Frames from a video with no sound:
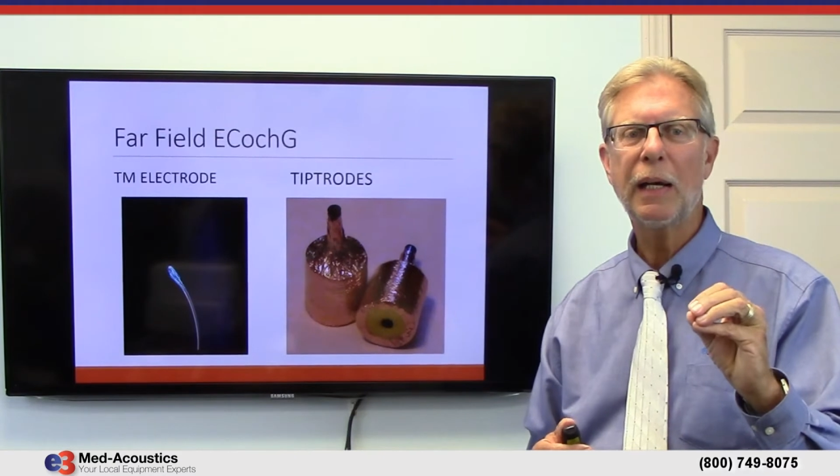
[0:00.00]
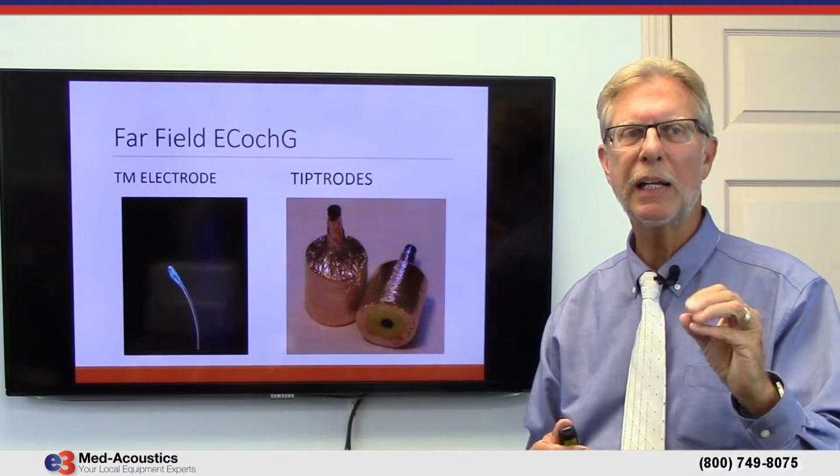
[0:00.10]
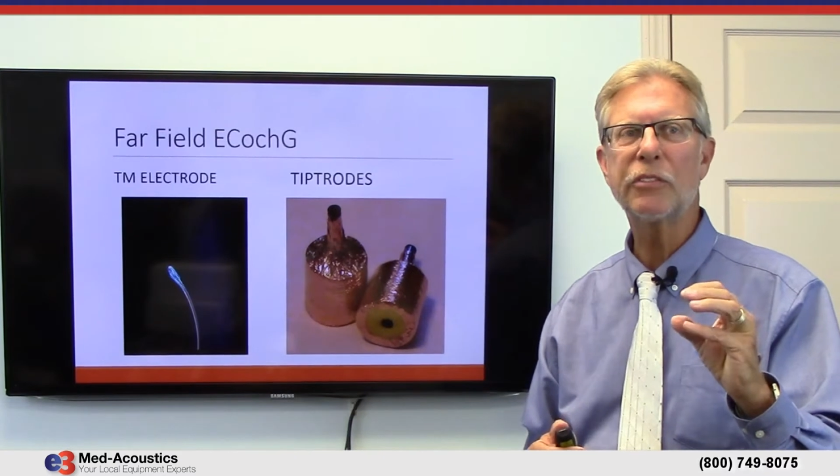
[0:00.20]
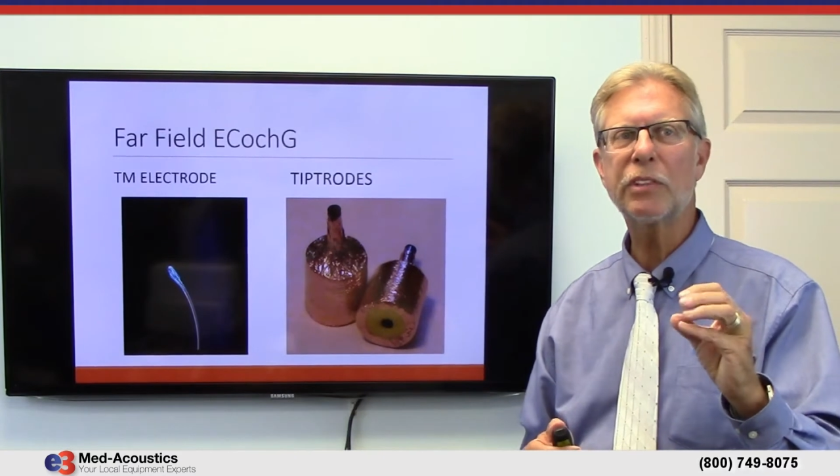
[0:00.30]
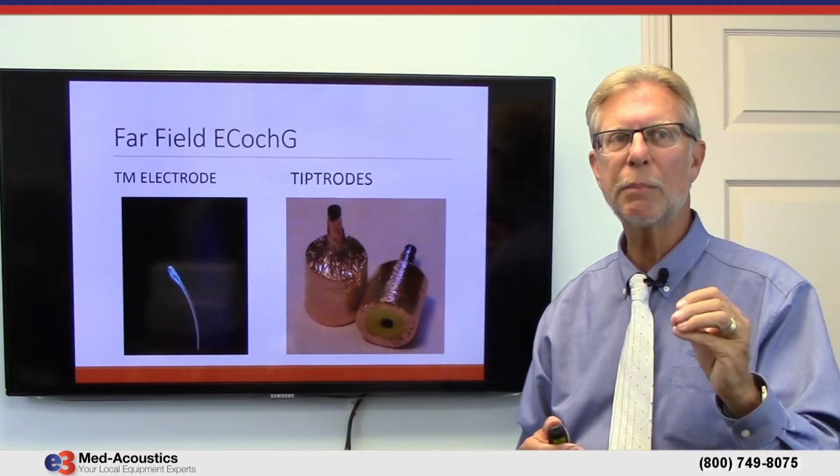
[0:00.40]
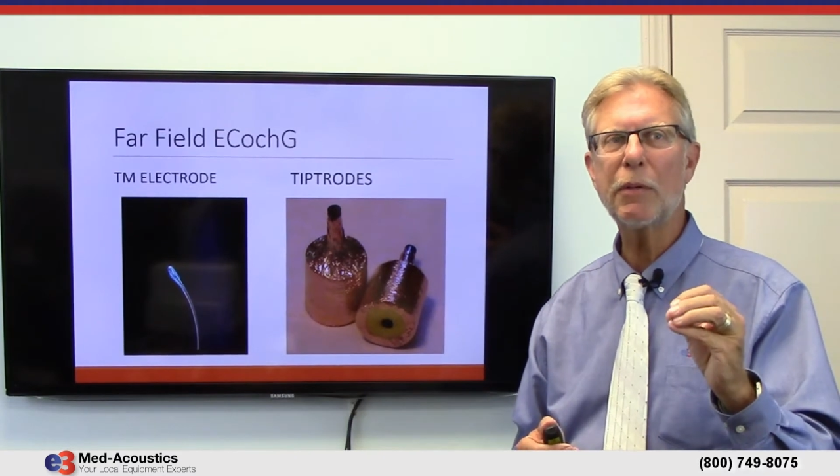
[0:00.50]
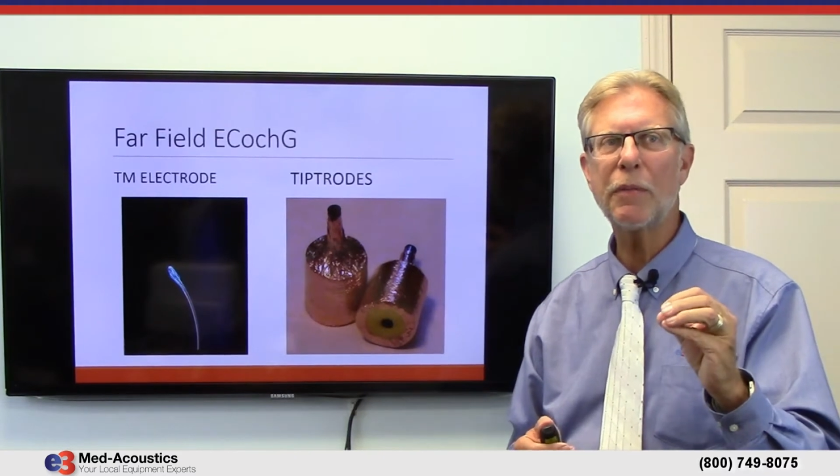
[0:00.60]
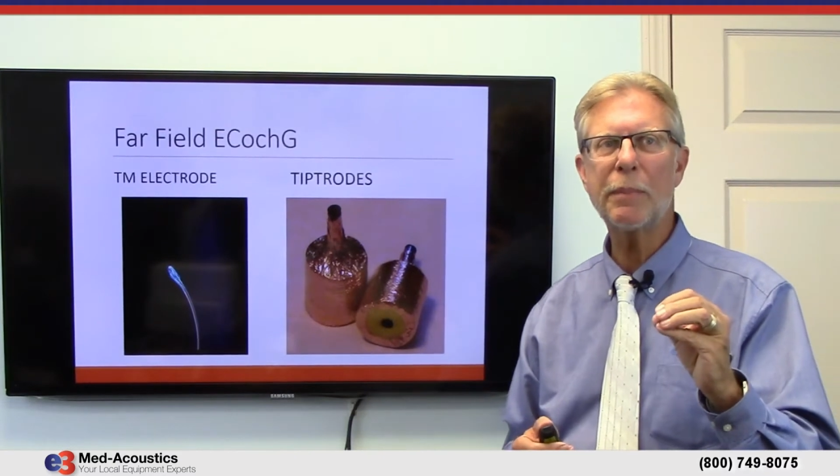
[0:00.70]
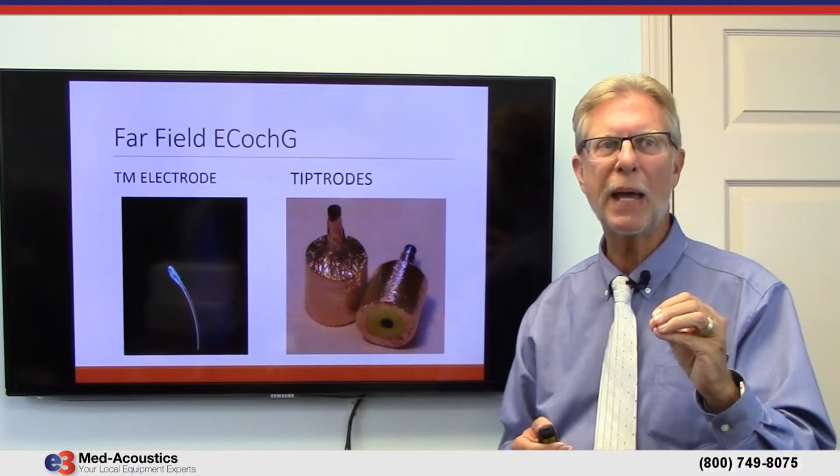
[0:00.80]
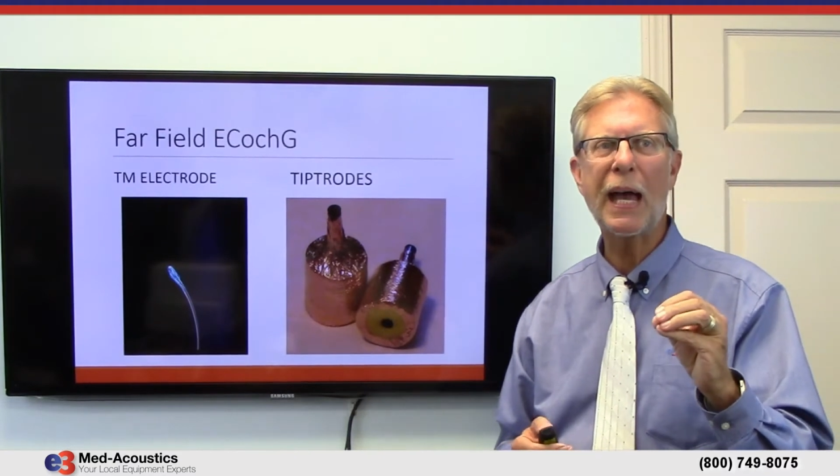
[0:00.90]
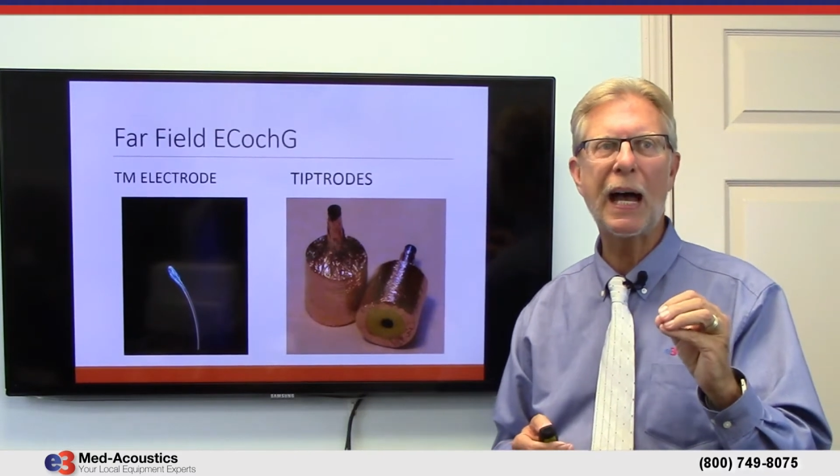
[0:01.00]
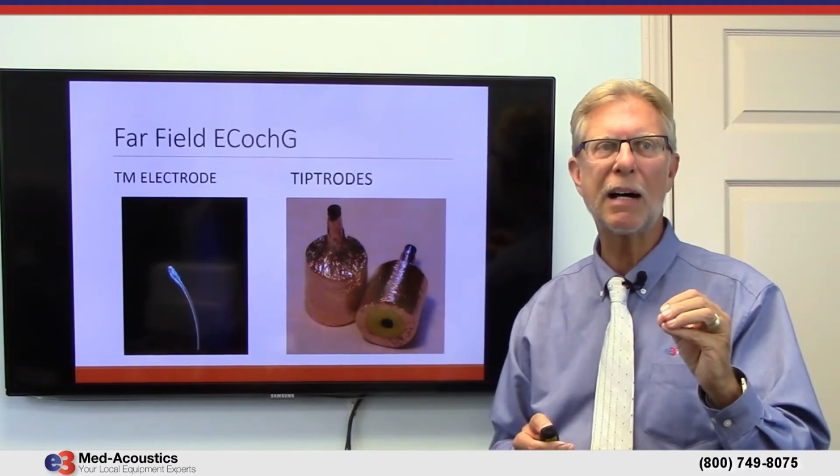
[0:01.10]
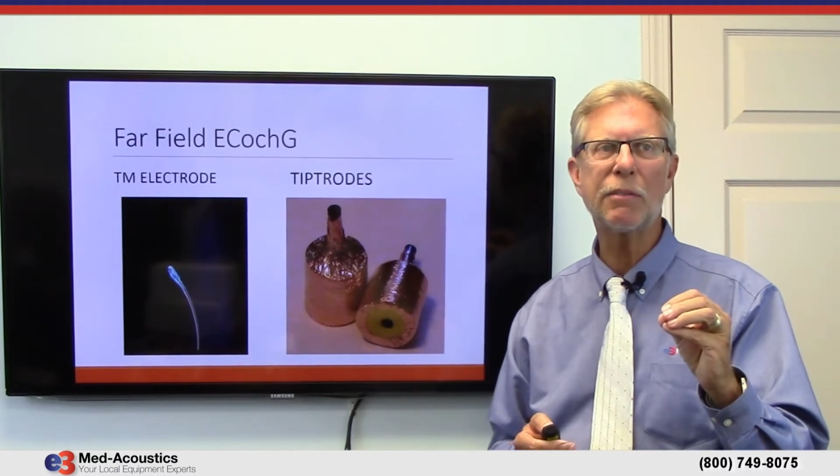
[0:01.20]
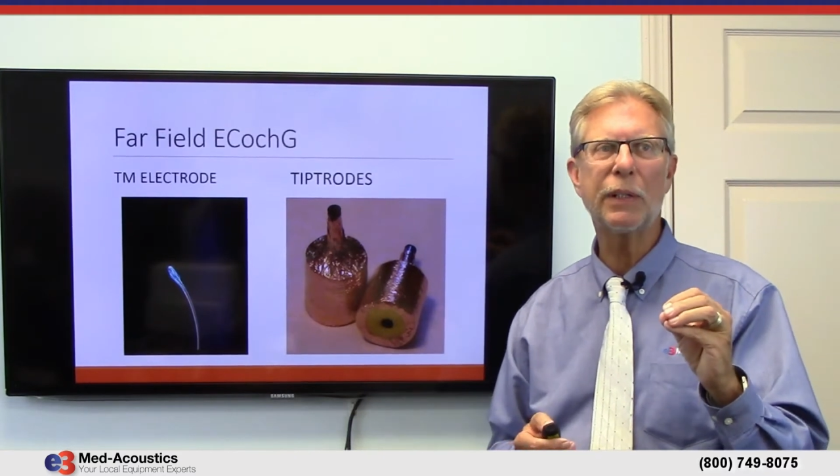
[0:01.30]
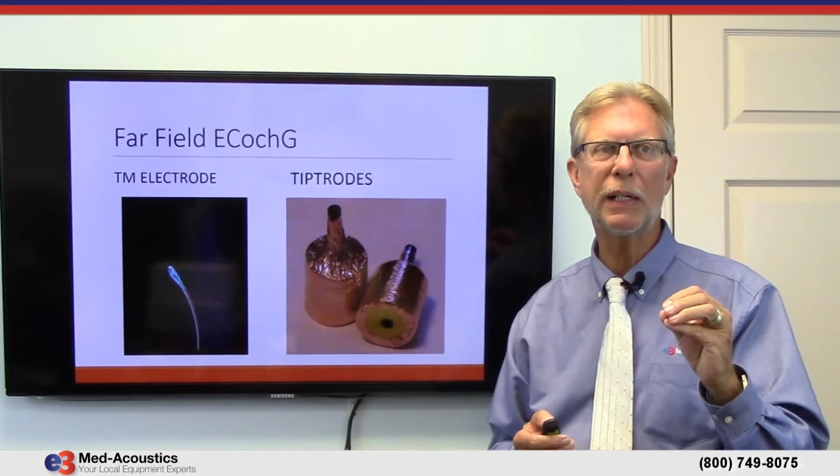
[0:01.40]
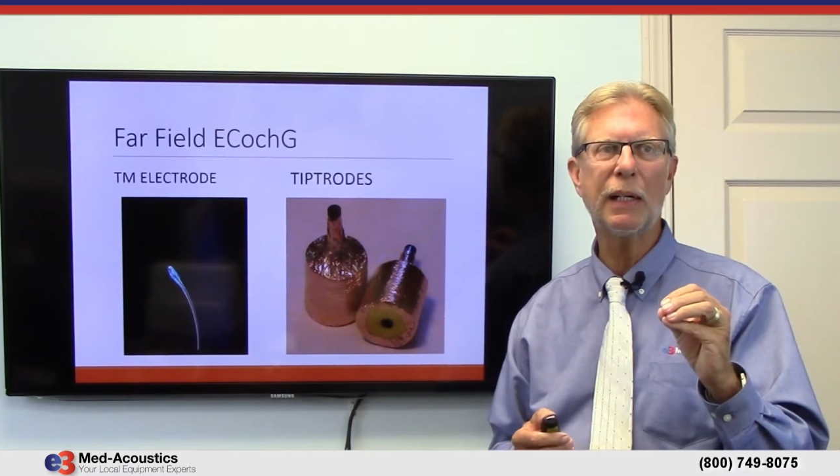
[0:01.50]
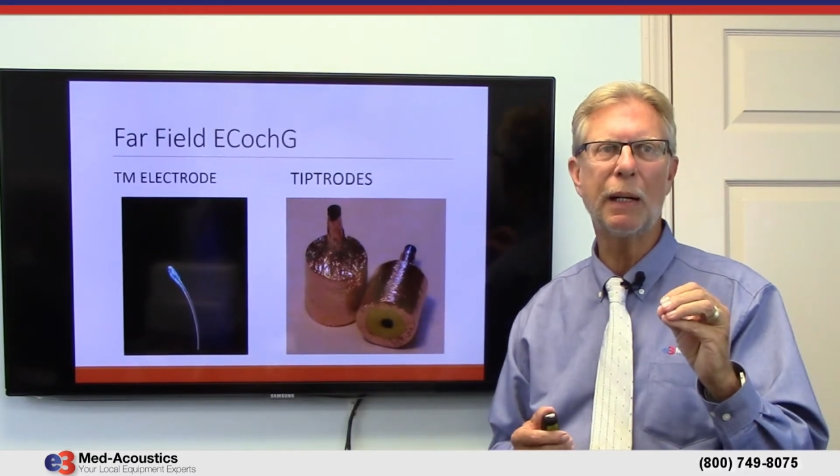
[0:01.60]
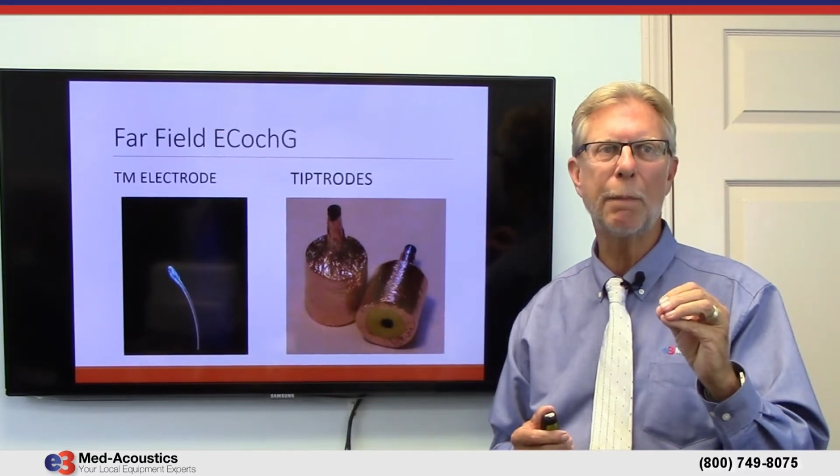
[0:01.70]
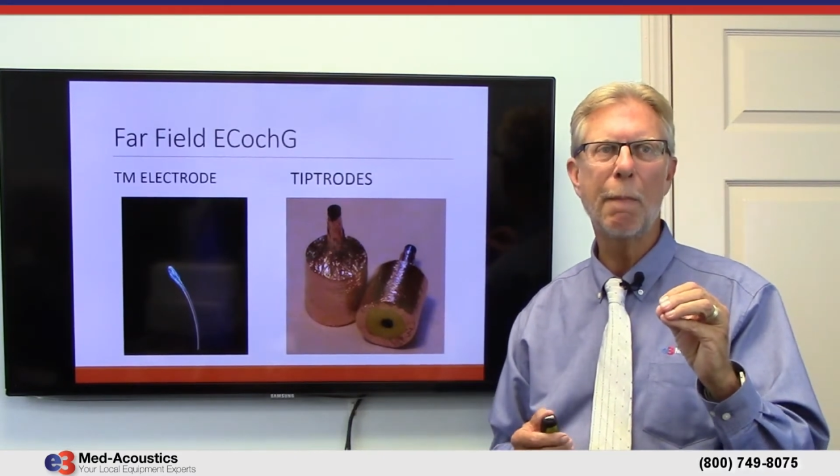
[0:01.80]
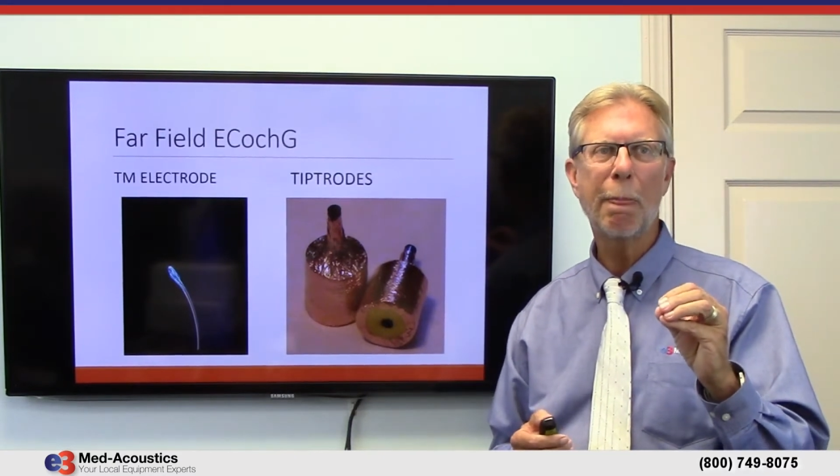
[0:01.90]
and some of them have
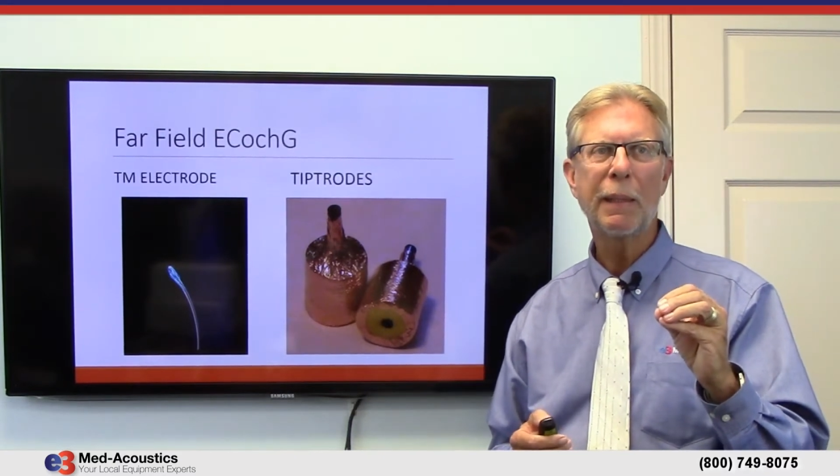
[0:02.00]
a